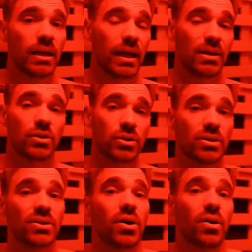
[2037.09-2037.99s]
and ensure
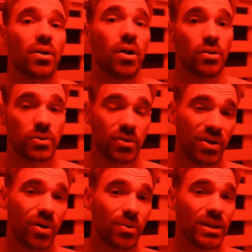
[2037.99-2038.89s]
it's all ultra
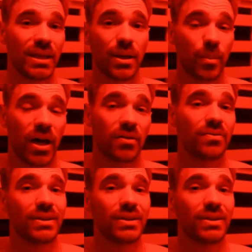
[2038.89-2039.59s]
low EMF,